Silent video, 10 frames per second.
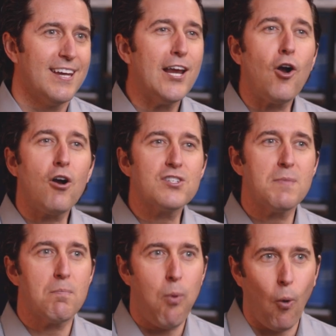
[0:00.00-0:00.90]
Here are
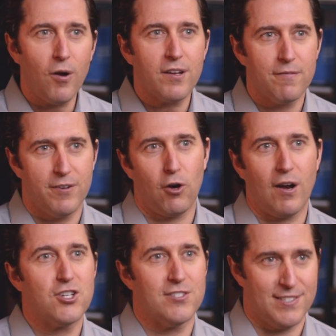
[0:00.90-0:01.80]
some important
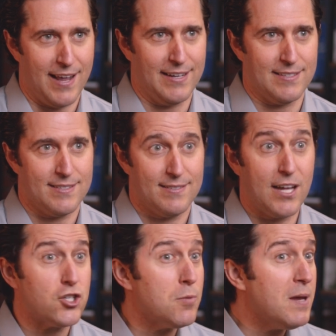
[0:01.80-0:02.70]
configuration settings
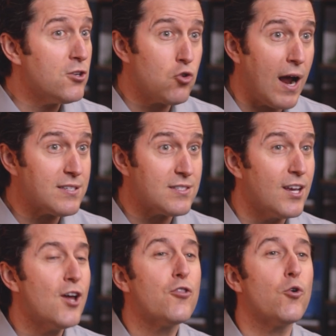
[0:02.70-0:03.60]
that should be
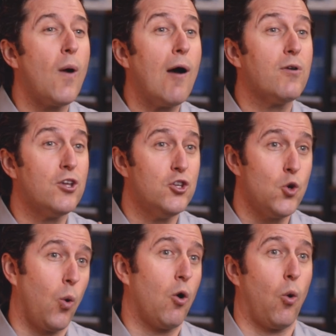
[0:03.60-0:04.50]
addressed throughout
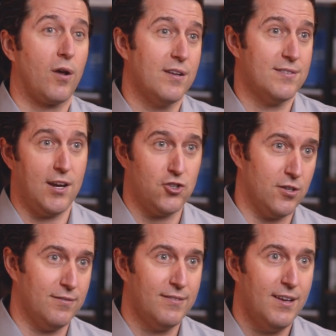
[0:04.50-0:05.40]
your organization.